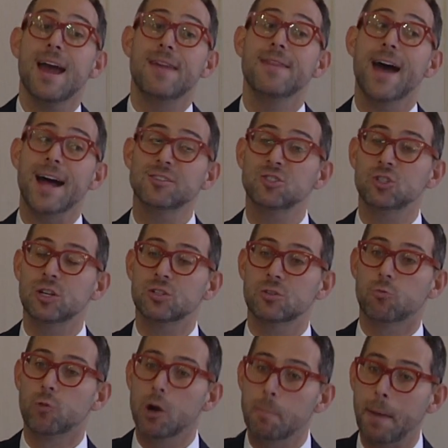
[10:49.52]
And that's just
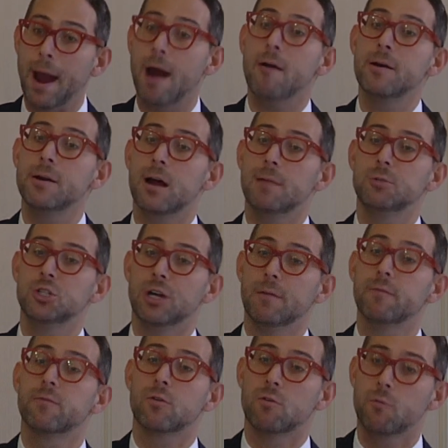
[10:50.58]
a real paradigm
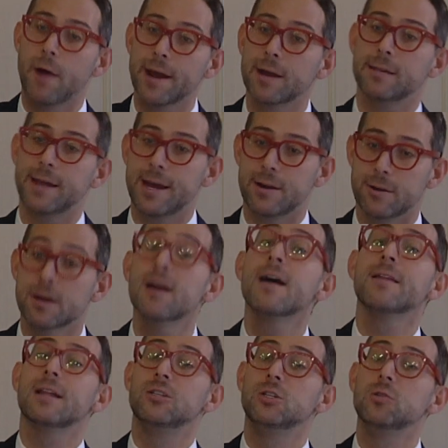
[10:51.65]
shift for a regulator
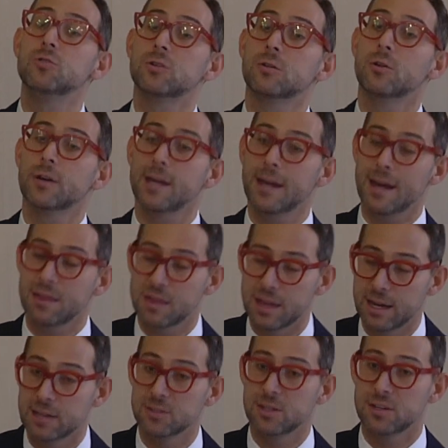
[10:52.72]
that's used to looking at
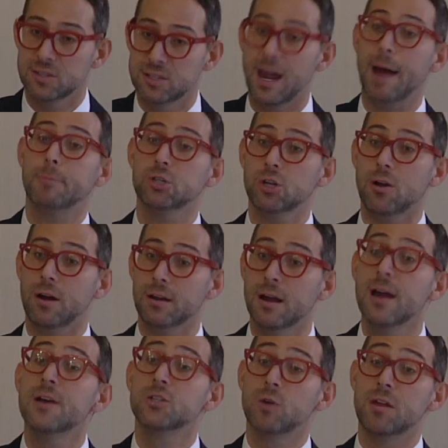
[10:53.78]
things in a snapshot.
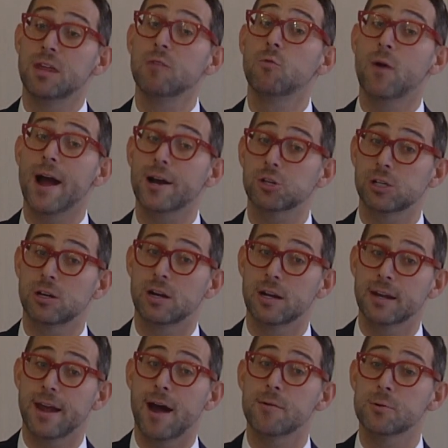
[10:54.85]
So I think we're actually going
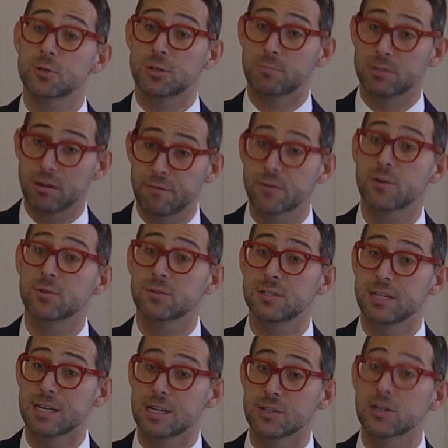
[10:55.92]
to encounter some
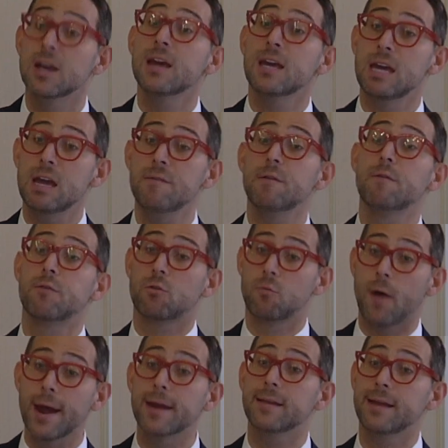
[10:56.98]
difficulties, even for
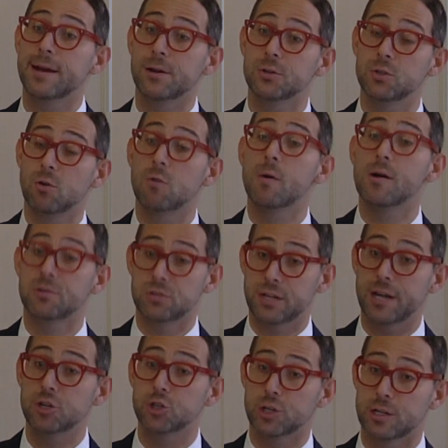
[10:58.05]
regulators who are
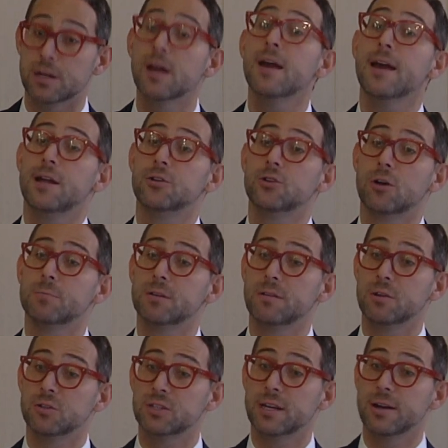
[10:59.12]
well-intentioned, in terms of
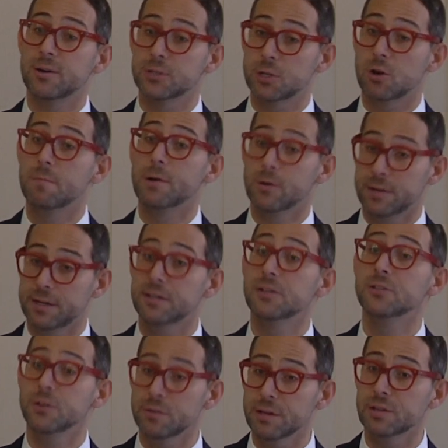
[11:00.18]
their skills and their ability
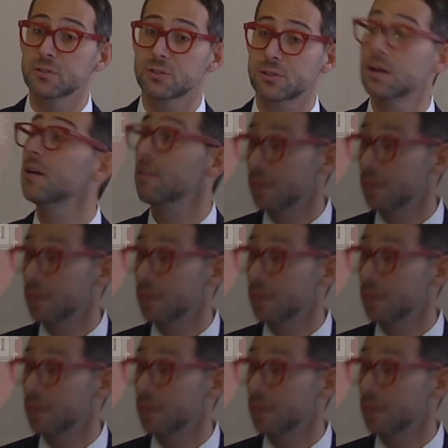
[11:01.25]
to do this.